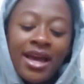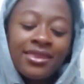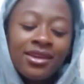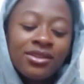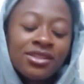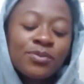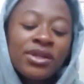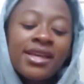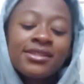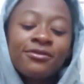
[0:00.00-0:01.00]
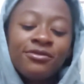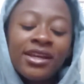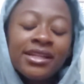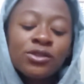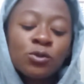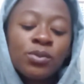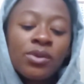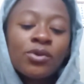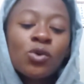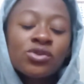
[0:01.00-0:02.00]
I think these players are failing to
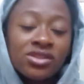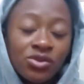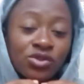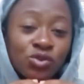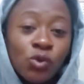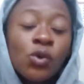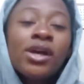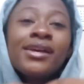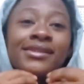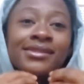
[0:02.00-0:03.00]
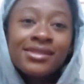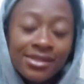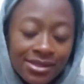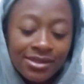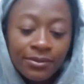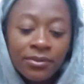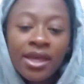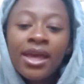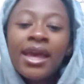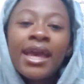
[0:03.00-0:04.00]
play because there is no system.
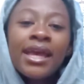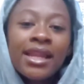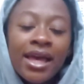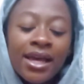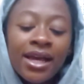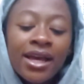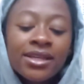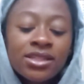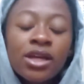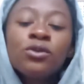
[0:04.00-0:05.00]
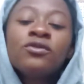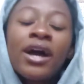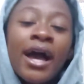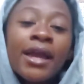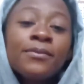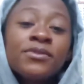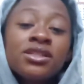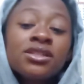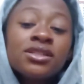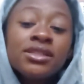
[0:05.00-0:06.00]
Elanga is an
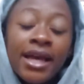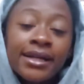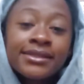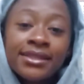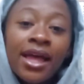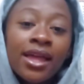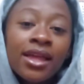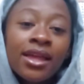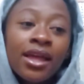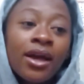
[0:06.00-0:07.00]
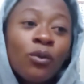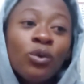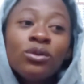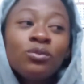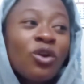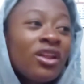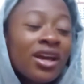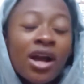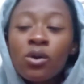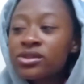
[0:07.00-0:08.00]
overhyped youngster when
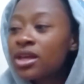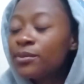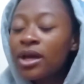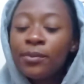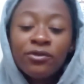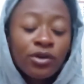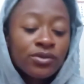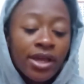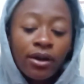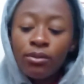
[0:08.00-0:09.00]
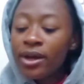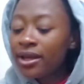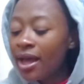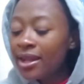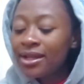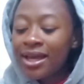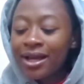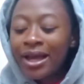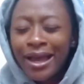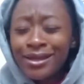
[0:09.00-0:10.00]
Elanga was coming up, everyone was like, oh my God,
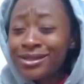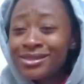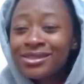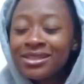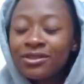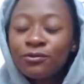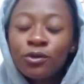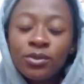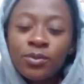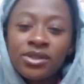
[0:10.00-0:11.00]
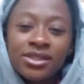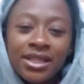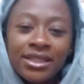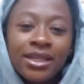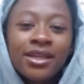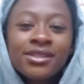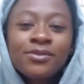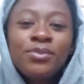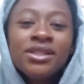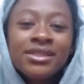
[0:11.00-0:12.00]
Elanga. I didn't see it. For me personally,
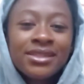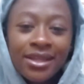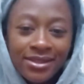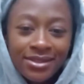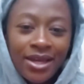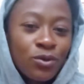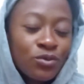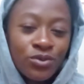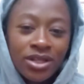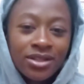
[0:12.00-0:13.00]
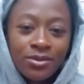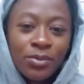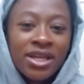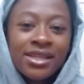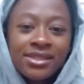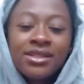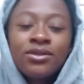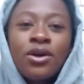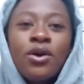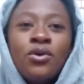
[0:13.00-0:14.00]
speedsters, I don't rate players
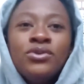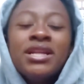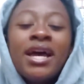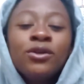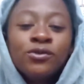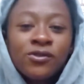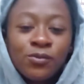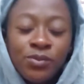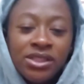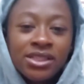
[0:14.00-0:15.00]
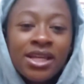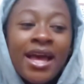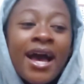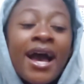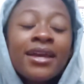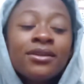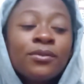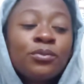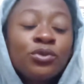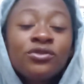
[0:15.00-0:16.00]
that rely on speed. I
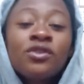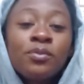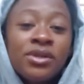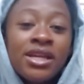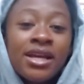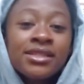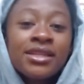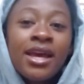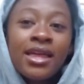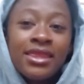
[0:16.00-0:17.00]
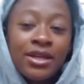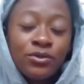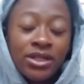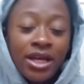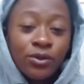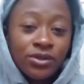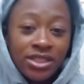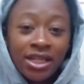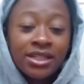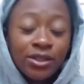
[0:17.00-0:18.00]
prefer players that rely on
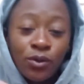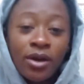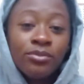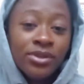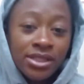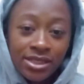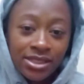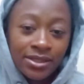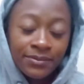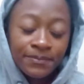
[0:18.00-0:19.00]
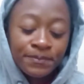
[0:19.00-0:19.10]
technical ability.